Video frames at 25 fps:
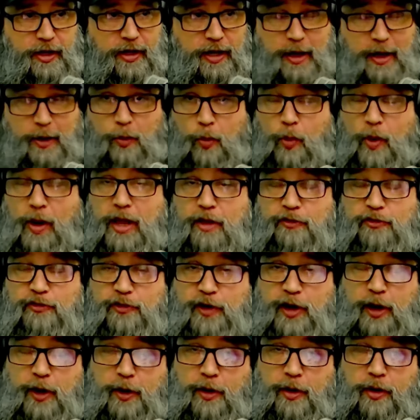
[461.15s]

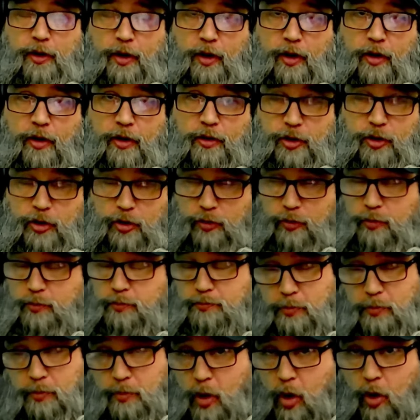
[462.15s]
Wayfair? Are you
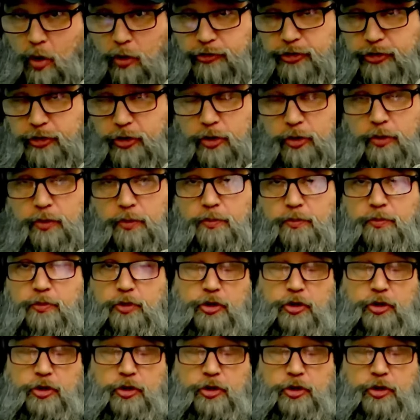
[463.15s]
also